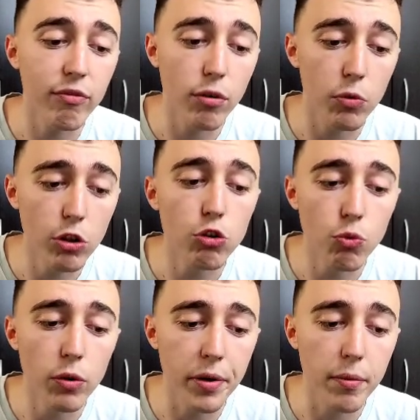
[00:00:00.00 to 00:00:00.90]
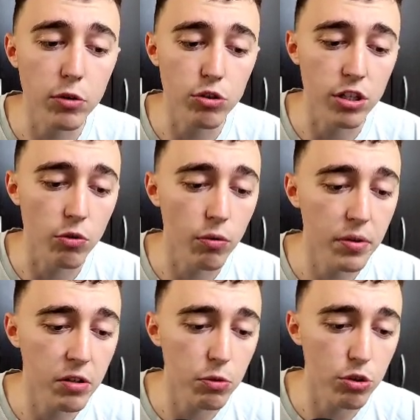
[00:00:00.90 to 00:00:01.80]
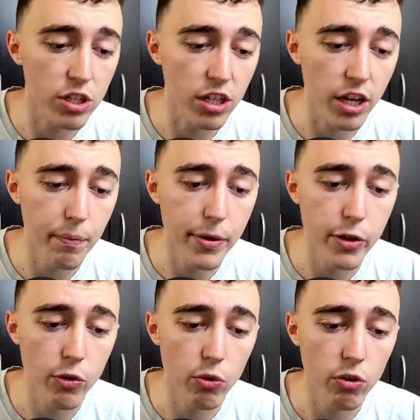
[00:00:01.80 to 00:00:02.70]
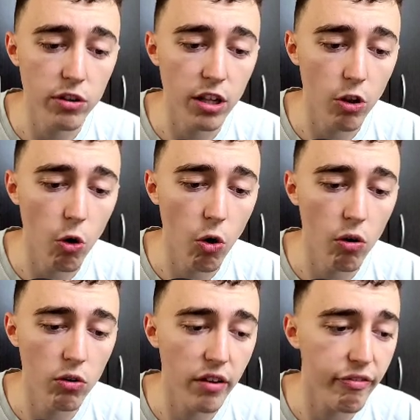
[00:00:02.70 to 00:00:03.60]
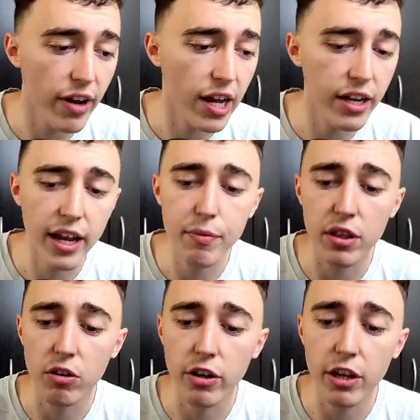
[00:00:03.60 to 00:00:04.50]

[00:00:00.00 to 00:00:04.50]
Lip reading: mining from Windows, you will be able to see it. You will be able to see the temperature, the load, the fan, everything.